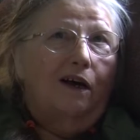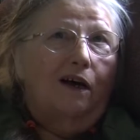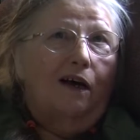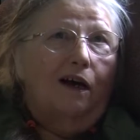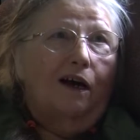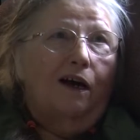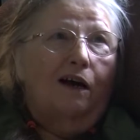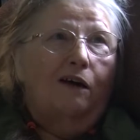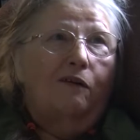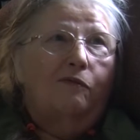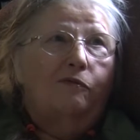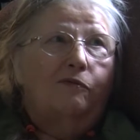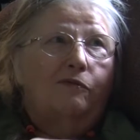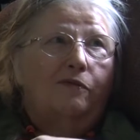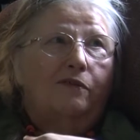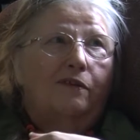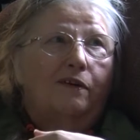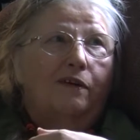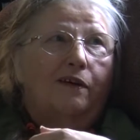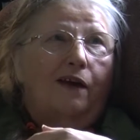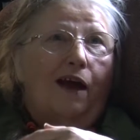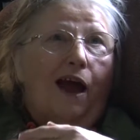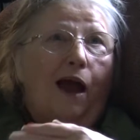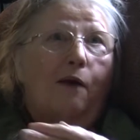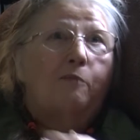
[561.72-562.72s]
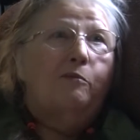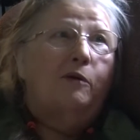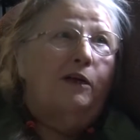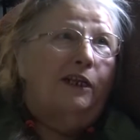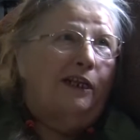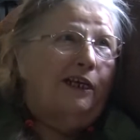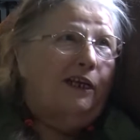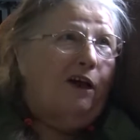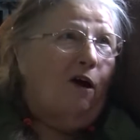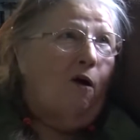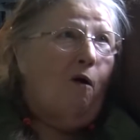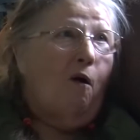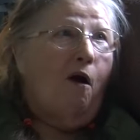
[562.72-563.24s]
of, I'm going
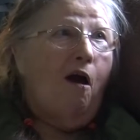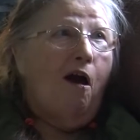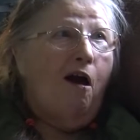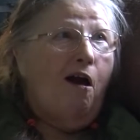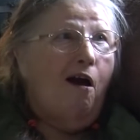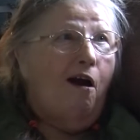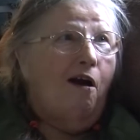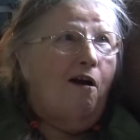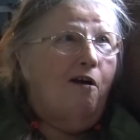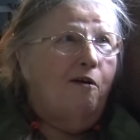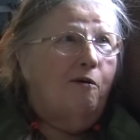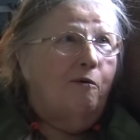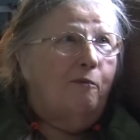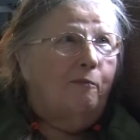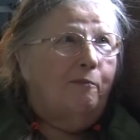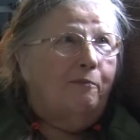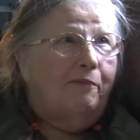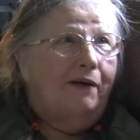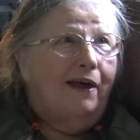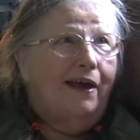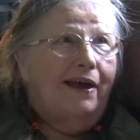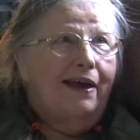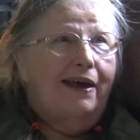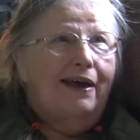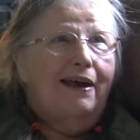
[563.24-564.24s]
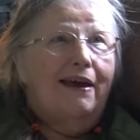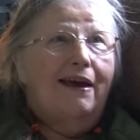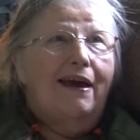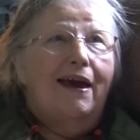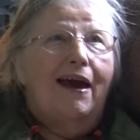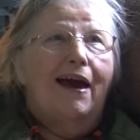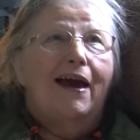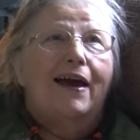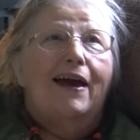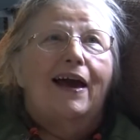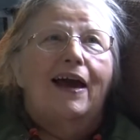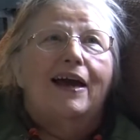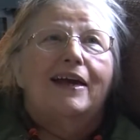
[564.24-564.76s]
to go home,
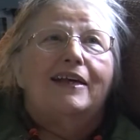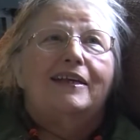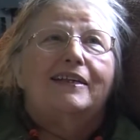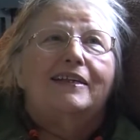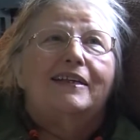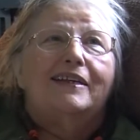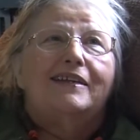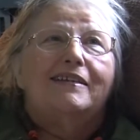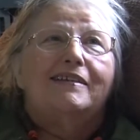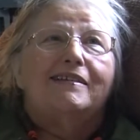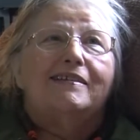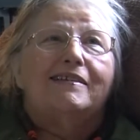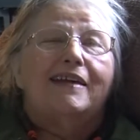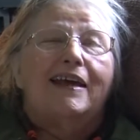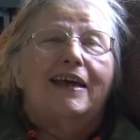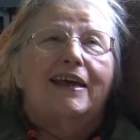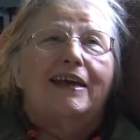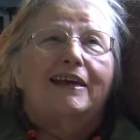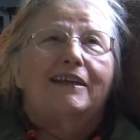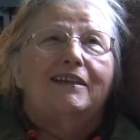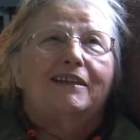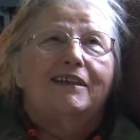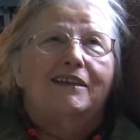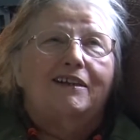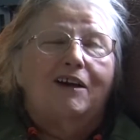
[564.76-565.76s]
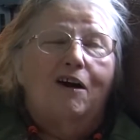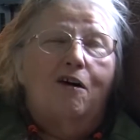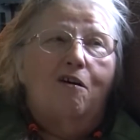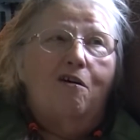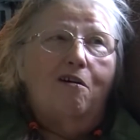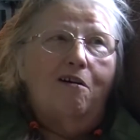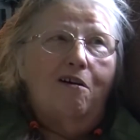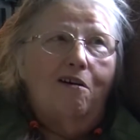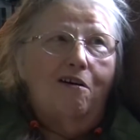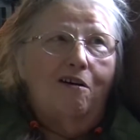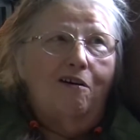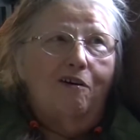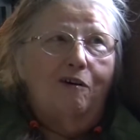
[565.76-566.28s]
saying to go
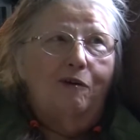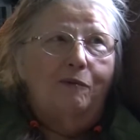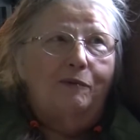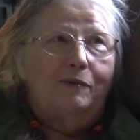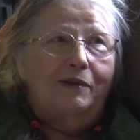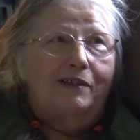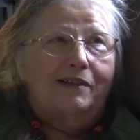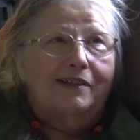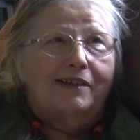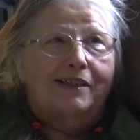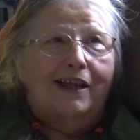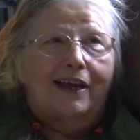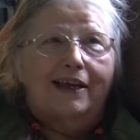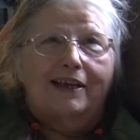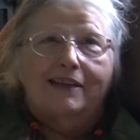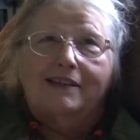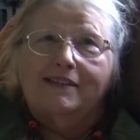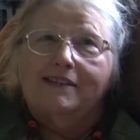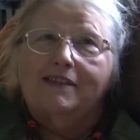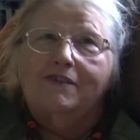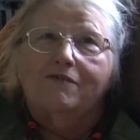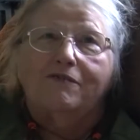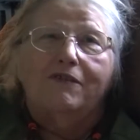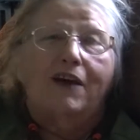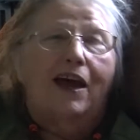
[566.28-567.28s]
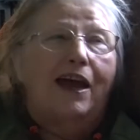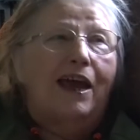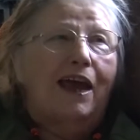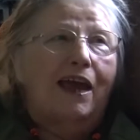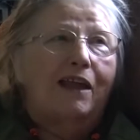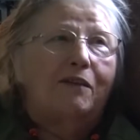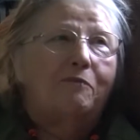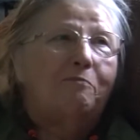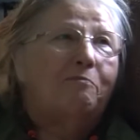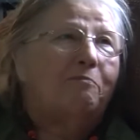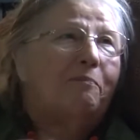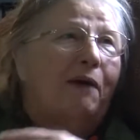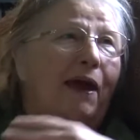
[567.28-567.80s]
home is like as if I
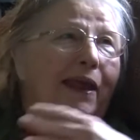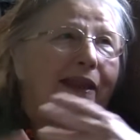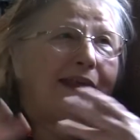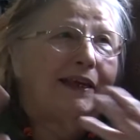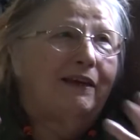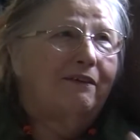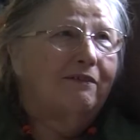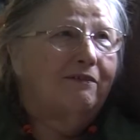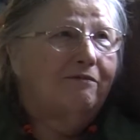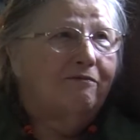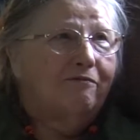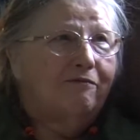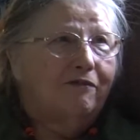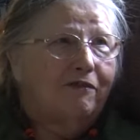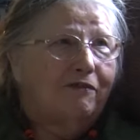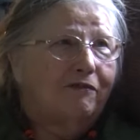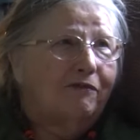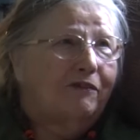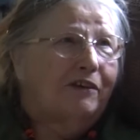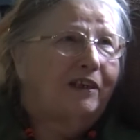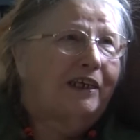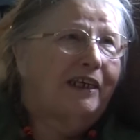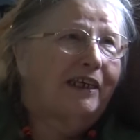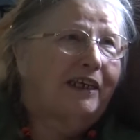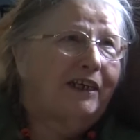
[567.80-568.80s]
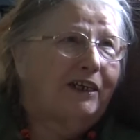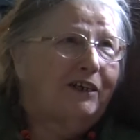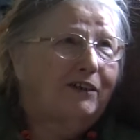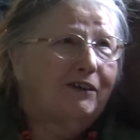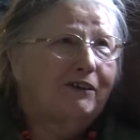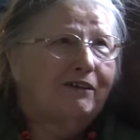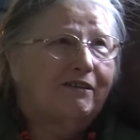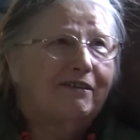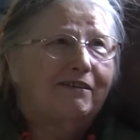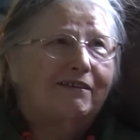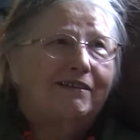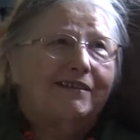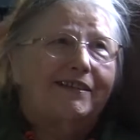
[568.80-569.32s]
hadn't been here in 50
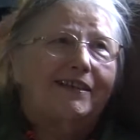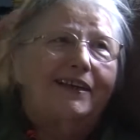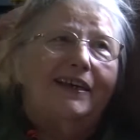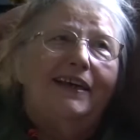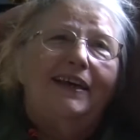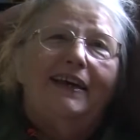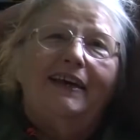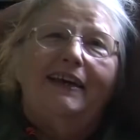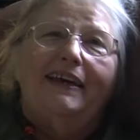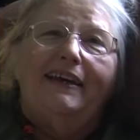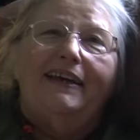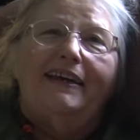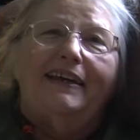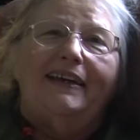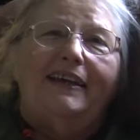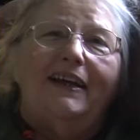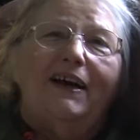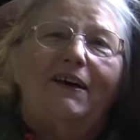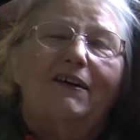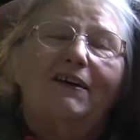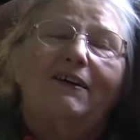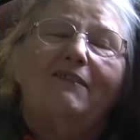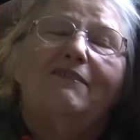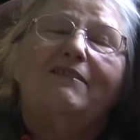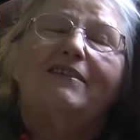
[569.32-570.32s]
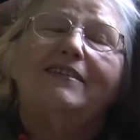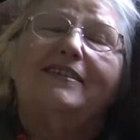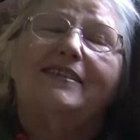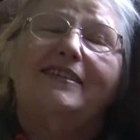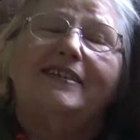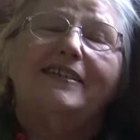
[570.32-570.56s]
years. You know, it was